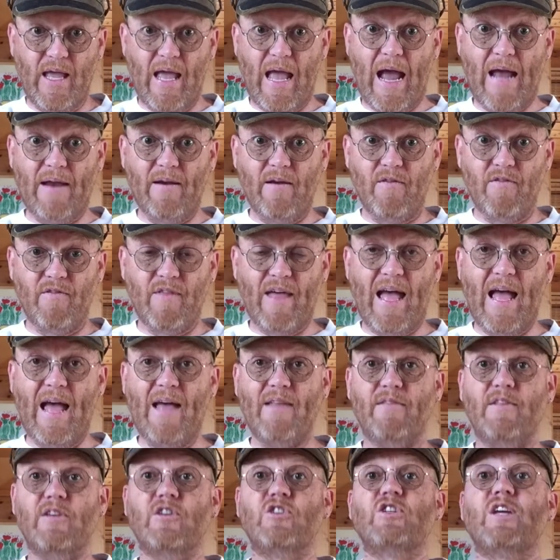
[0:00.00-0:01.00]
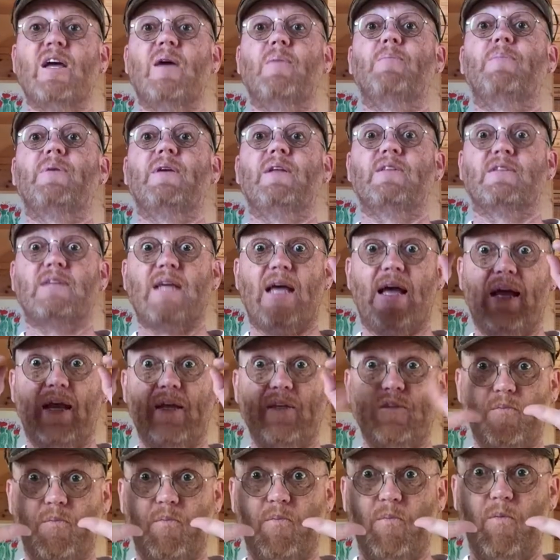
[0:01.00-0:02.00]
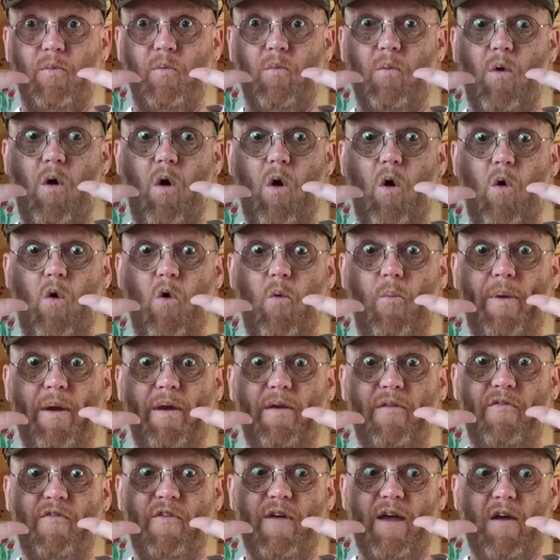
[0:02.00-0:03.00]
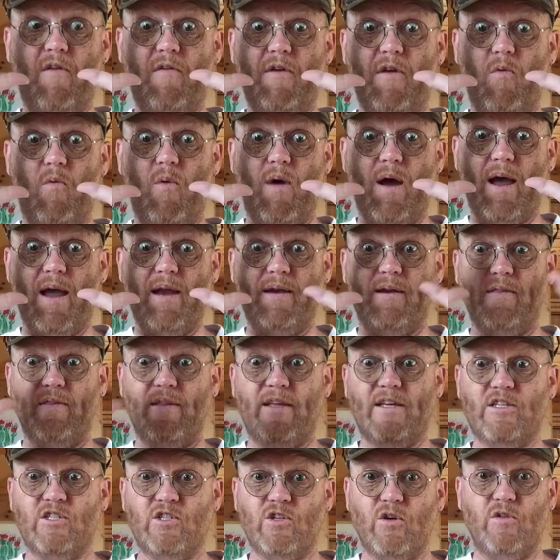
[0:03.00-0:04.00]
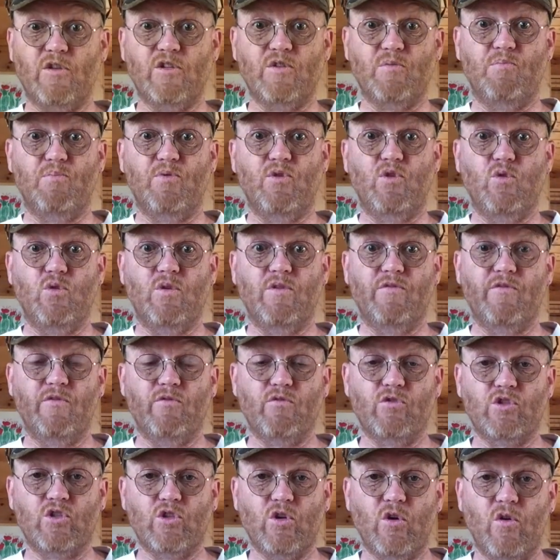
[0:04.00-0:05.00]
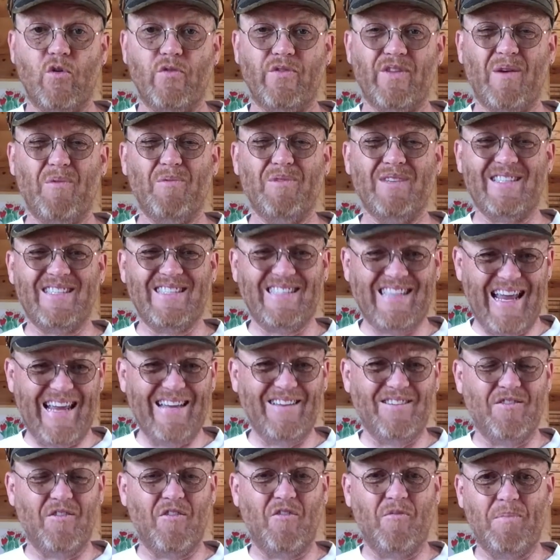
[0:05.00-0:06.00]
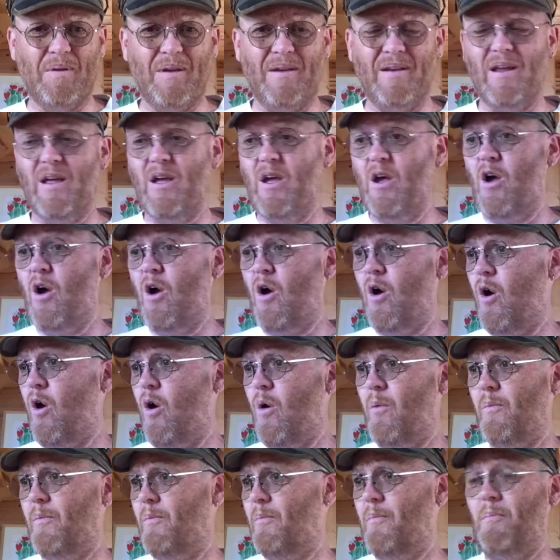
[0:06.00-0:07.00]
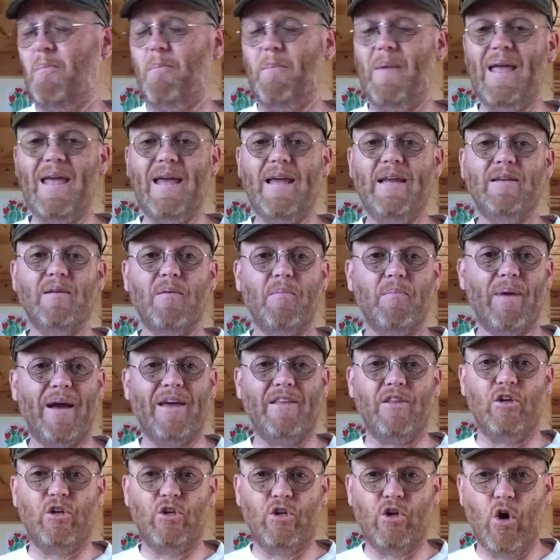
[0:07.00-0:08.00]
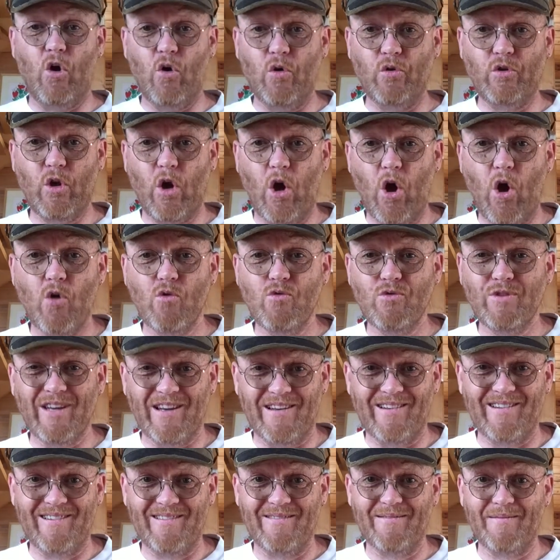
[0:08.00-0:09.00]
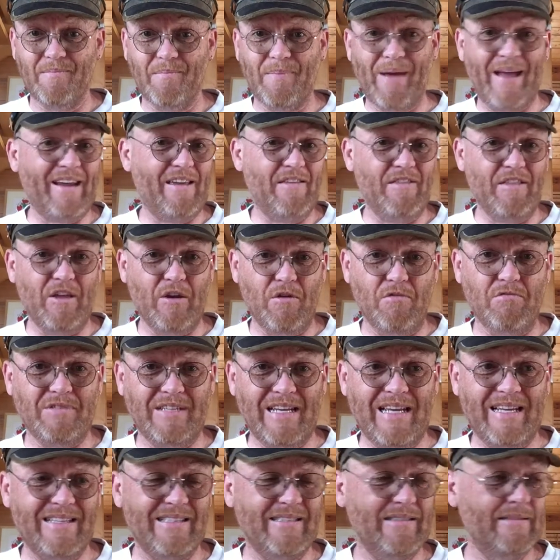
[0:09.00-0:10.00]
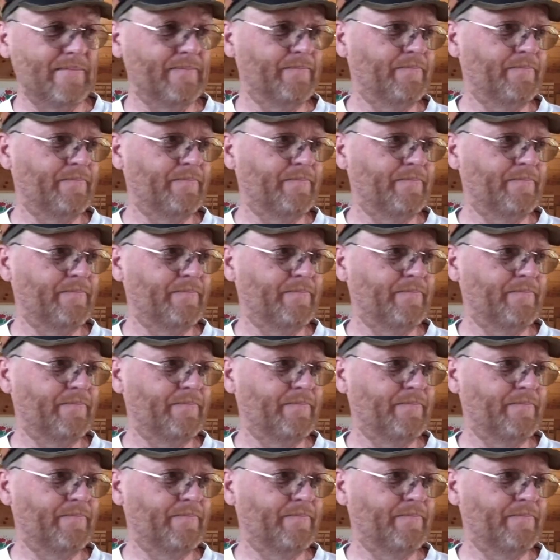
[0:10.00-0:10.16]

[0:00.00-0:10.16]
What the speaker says: And at that, the champions' eyes opened very wide and they saw this beautiful sword that was said to have been made by the god Odin back in the old days.